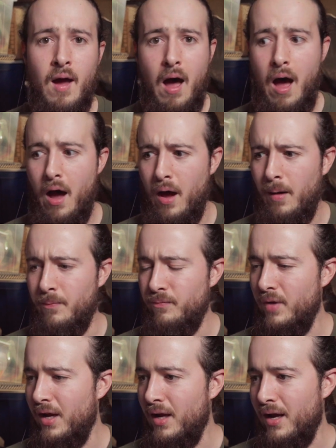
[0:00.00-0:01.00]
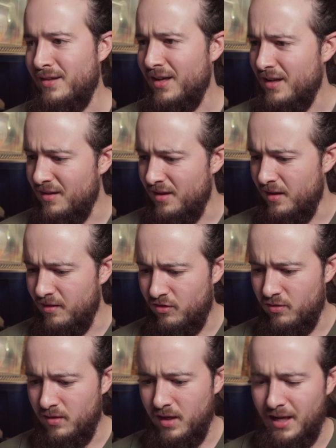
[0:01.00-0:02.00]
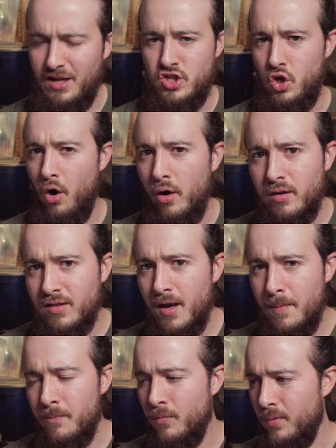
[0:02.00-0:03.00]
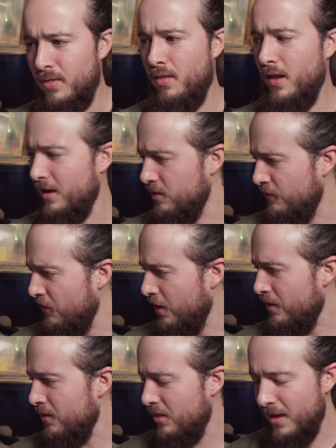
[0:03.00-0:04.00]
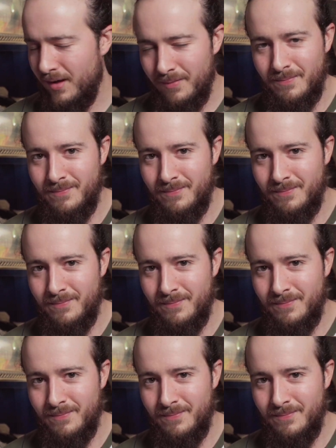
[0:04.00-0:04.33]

I think they can charge them with like the fire thing.